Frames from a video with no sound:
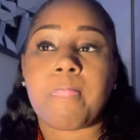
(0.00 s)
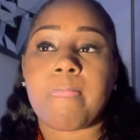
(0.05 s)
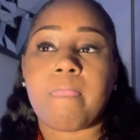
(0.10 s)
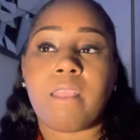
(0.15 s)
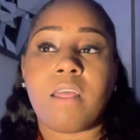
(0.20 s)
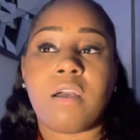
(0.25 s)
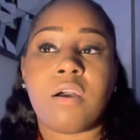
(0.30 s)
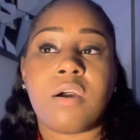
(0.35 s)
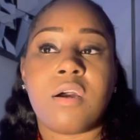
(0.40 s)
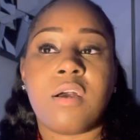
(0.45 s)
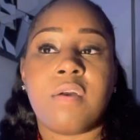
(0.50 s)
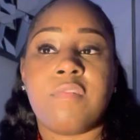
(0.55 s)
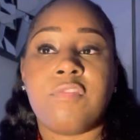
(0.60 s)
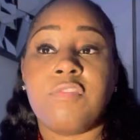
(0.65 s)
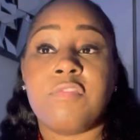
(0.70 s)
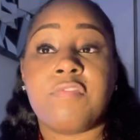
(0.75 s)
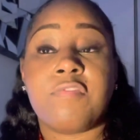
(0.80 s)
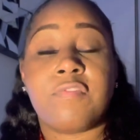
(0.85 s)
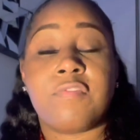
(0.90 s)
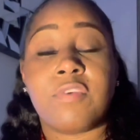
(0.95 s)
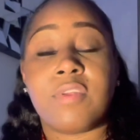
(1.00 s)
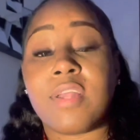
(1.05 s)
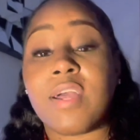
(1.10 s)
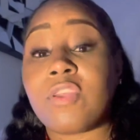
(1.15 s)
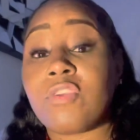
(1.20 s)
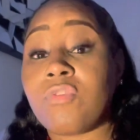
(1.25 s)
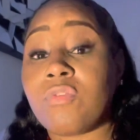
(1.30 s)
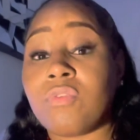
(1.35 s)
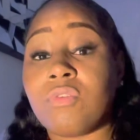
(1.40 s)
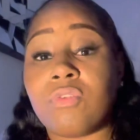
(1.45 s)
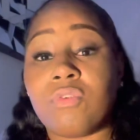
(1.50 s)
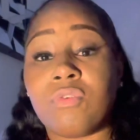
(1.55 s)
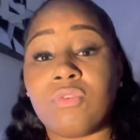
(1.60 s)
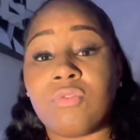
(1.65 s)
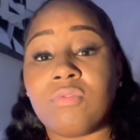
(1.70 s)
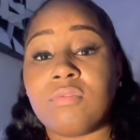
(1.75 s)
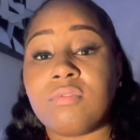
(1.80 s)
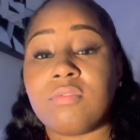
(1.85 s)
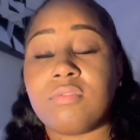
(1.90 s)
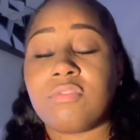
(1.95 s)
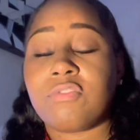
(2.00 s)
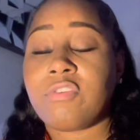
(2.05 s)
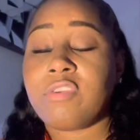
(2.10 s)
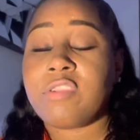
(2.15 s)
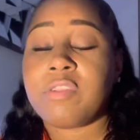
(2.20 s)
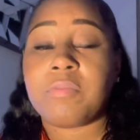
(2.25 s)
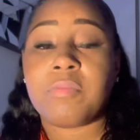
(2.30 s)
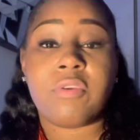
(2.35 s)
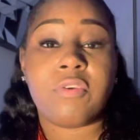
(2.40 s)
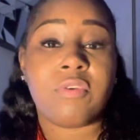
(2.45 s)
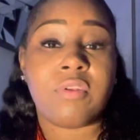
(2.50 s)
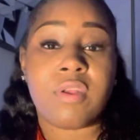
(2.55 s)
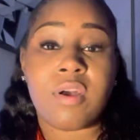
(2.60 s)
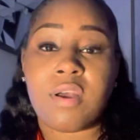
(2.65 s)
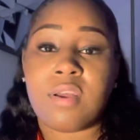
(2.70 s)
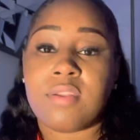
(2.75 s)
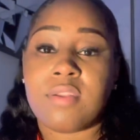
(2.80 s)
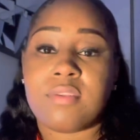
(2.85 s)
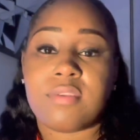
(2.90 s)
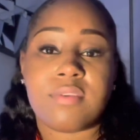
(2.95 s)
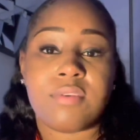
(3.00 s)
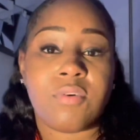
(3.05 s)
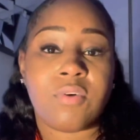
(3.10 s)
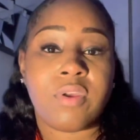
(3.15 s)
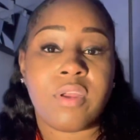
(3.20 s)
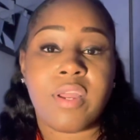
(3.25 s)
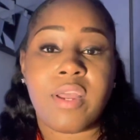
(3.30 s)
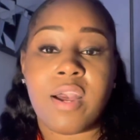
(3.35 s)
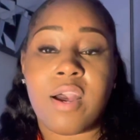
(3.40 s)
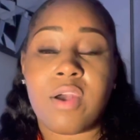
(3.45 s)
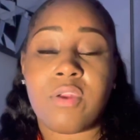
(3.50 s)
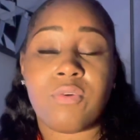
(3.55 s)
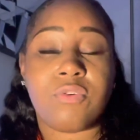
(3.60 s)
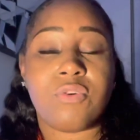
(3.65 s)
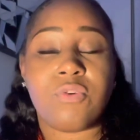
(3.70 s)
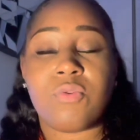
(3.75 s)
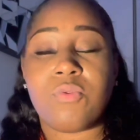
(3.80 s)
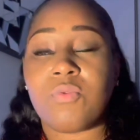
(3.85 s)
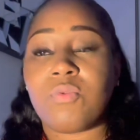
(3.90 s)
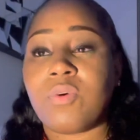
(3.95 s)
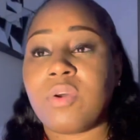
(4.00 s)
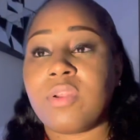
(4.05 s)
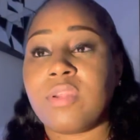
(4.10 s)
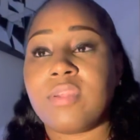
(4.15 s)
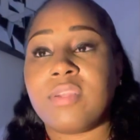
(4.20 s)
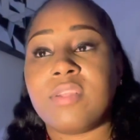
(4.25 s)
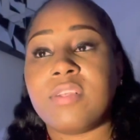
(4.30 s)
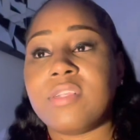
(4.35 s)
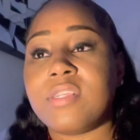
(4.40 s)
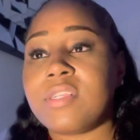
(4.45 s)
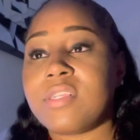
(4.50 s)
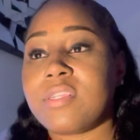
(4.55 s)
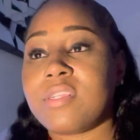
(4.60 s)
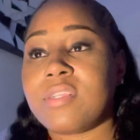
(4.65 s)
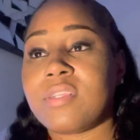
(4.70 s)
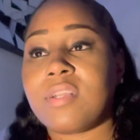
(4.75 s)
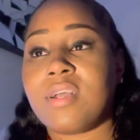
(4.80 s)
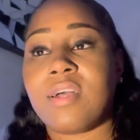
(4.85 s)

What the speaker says: if you feel like you're alone, trust me, you're not. Okay, I don't know what it is.